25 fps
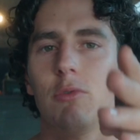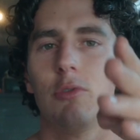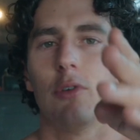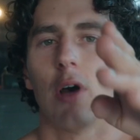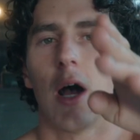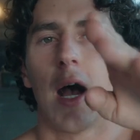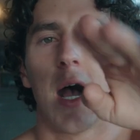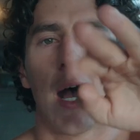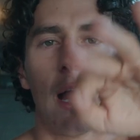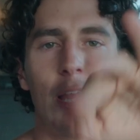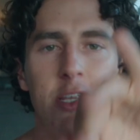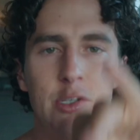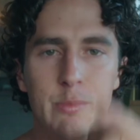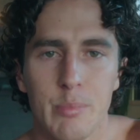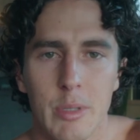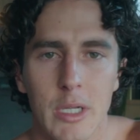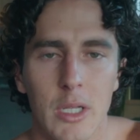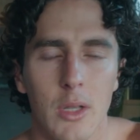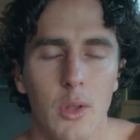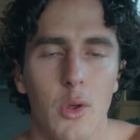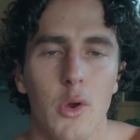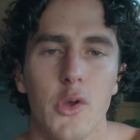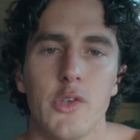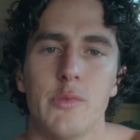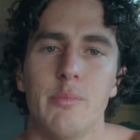highs,
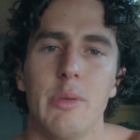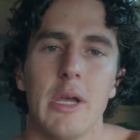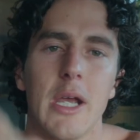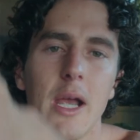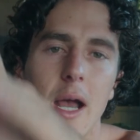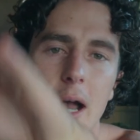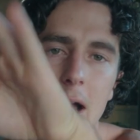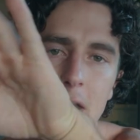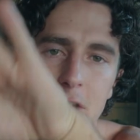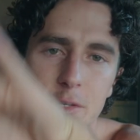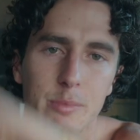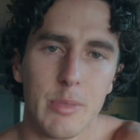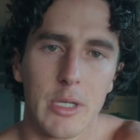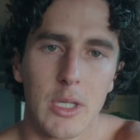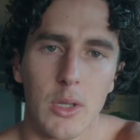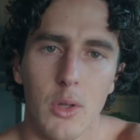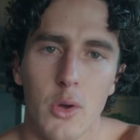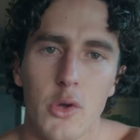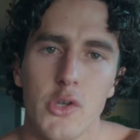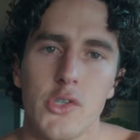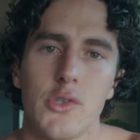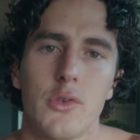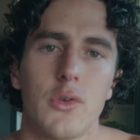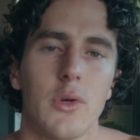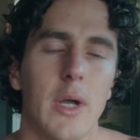big lows, big highs, big
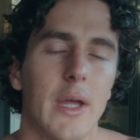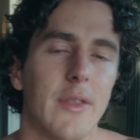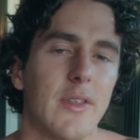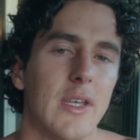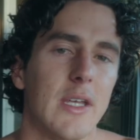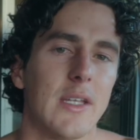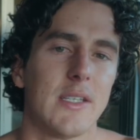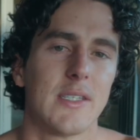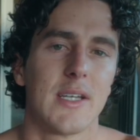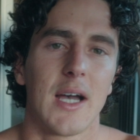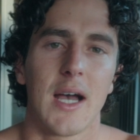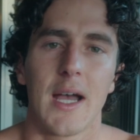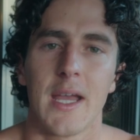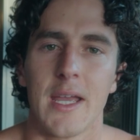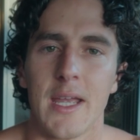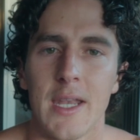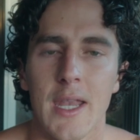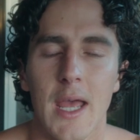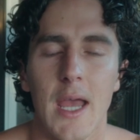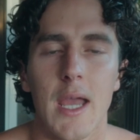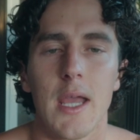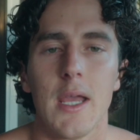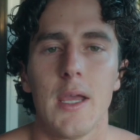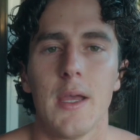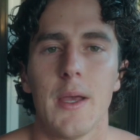lows throughout the entire
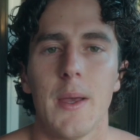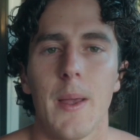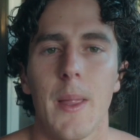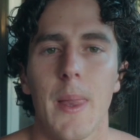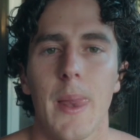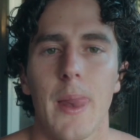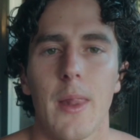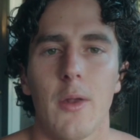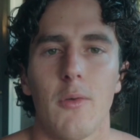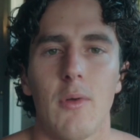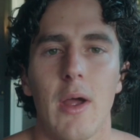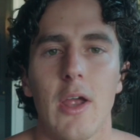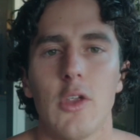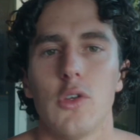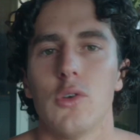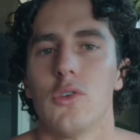day, right?